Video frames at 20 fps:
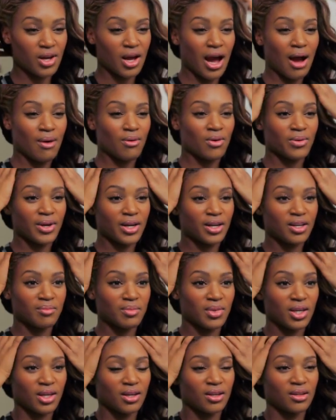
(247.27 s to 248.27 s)
I would
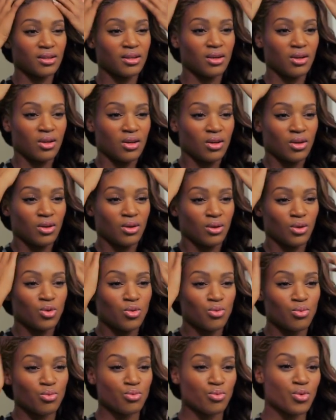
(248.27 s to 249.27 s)
recommend
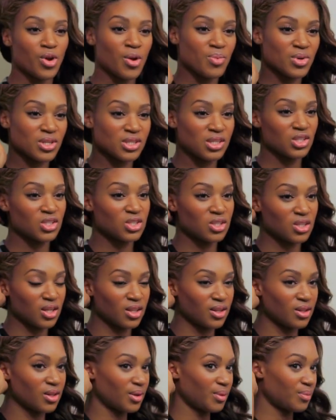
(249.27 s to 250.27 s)
you
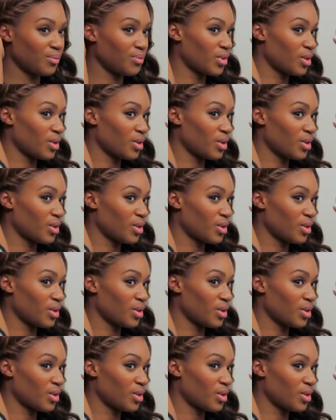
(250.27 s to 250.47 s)
repositioning the,